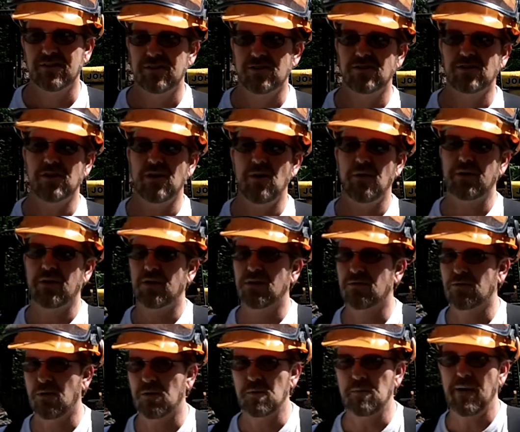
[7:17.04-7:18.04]
So it could
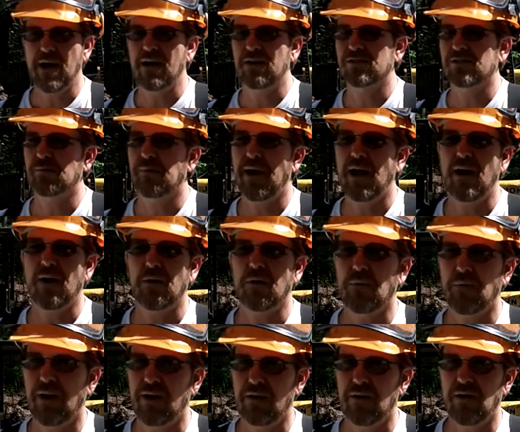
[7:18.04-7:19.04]
throw the balance of power
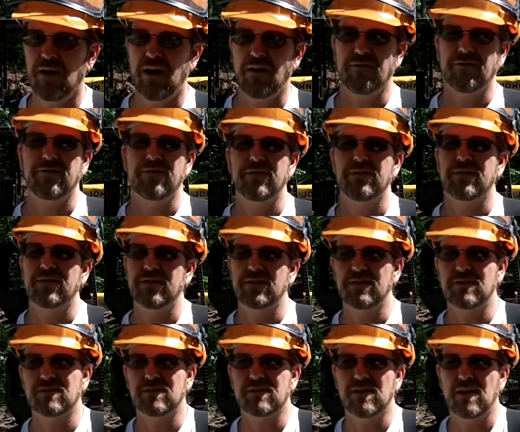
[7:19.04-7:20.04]
way off.
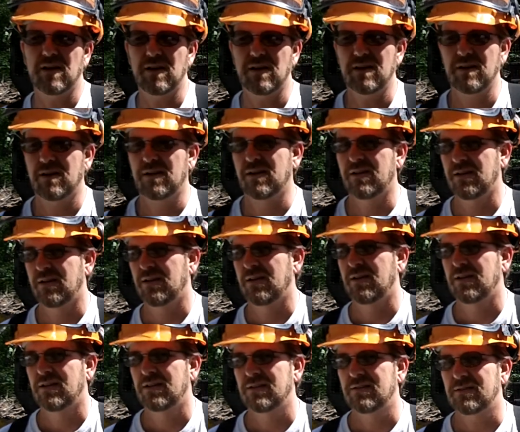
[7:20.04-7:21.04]
It's
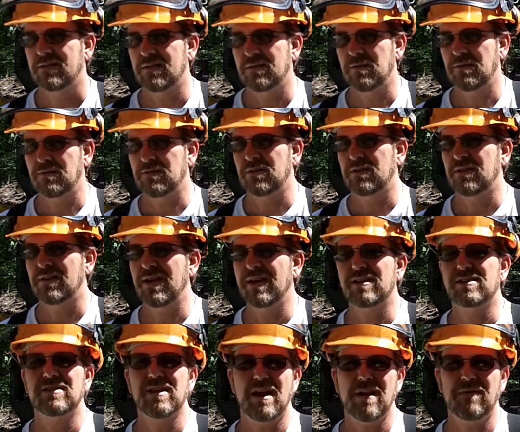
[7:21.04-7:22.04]
the
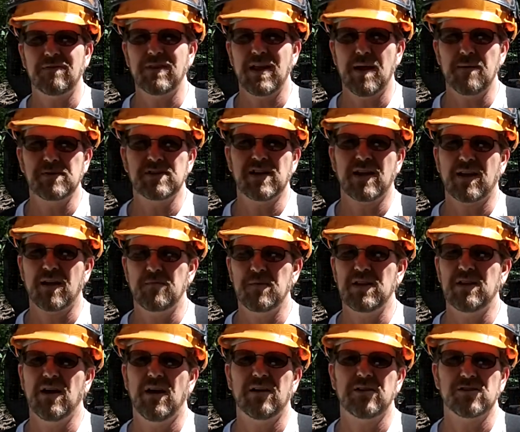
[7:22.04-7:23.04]
extent of damage that can be
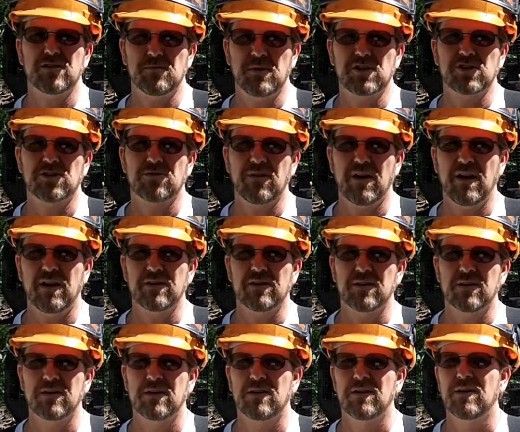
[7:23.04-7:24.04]
done is much
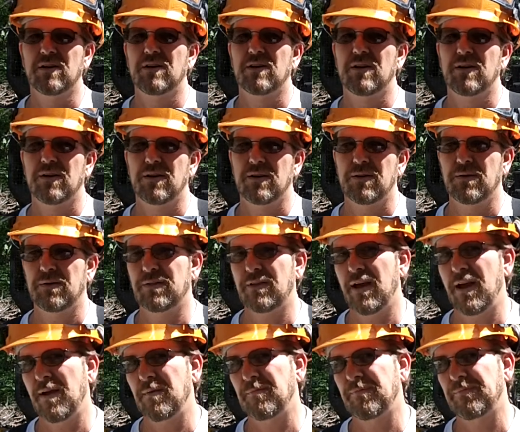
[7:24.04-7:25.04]
greater with
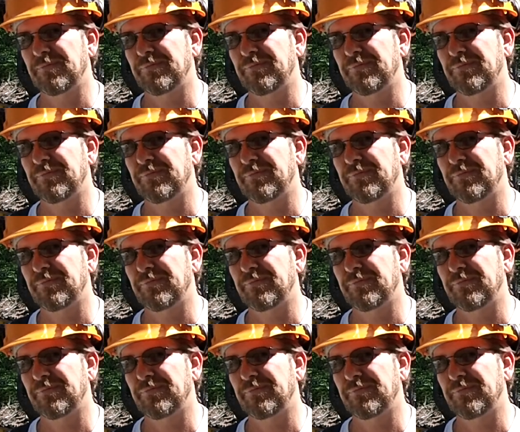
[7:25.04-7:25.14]
that.